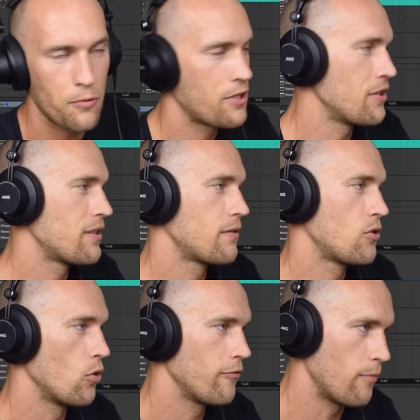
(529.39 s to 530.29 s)
which is
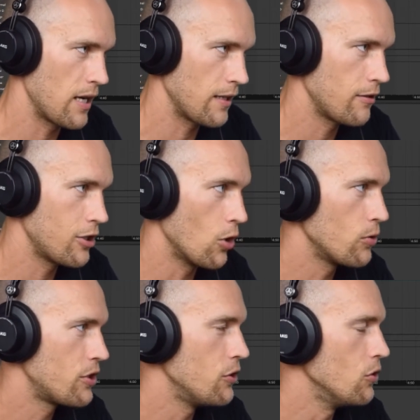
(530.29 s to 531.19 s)
sort of my
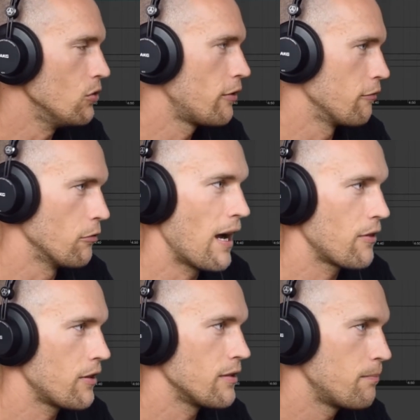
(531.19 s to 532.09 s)
go-to
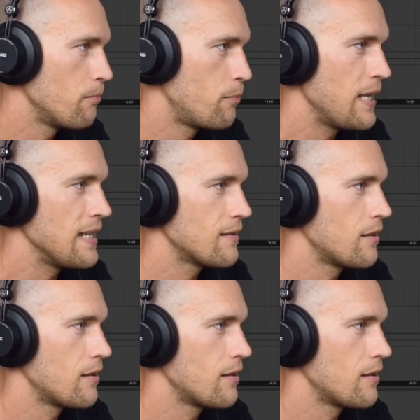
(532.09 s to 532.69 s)
throughout this piece,